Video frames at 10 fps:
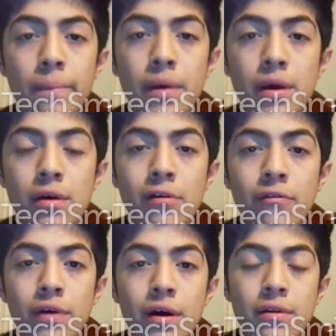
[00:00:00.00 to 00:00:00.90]

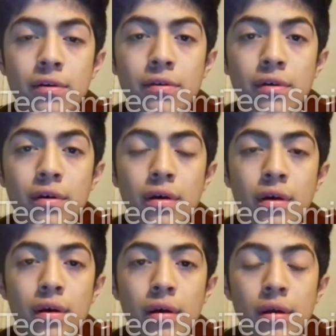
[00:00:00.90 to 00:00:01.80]
Biotic factors
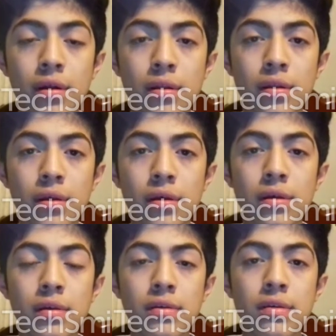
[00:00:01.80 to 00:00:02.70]

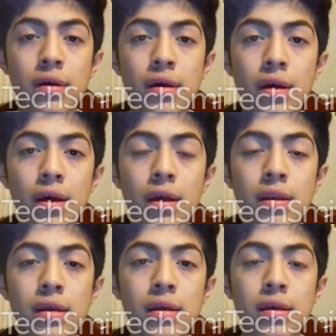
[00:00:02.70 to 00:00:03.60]
is
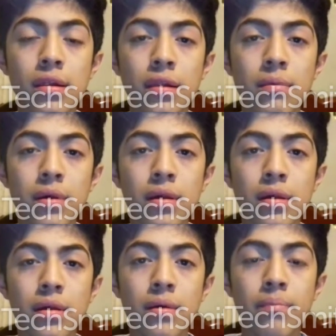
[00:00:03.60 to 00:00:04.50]
any
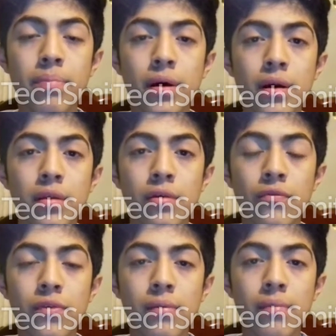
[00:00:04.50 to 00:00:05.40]
living part
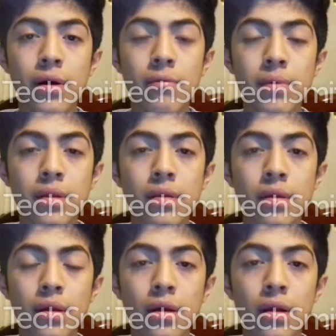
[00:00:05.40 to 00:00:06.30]
of the environment
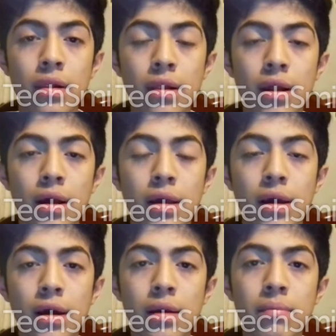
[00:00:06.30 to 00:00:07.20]

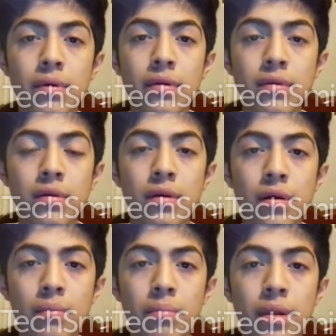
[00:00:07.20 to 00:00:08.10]
like animals,
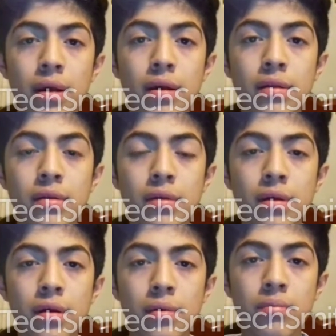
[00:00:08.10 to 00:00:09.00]
plants,
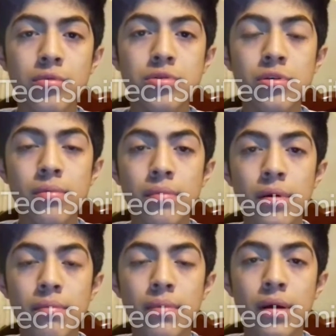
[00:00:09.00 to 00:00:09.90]

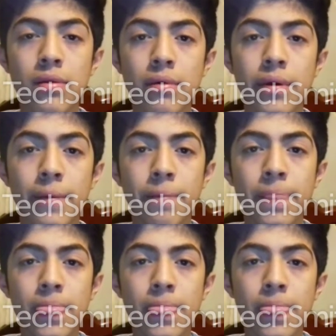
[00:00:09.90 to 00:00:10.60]
mushrooms, and bacteria.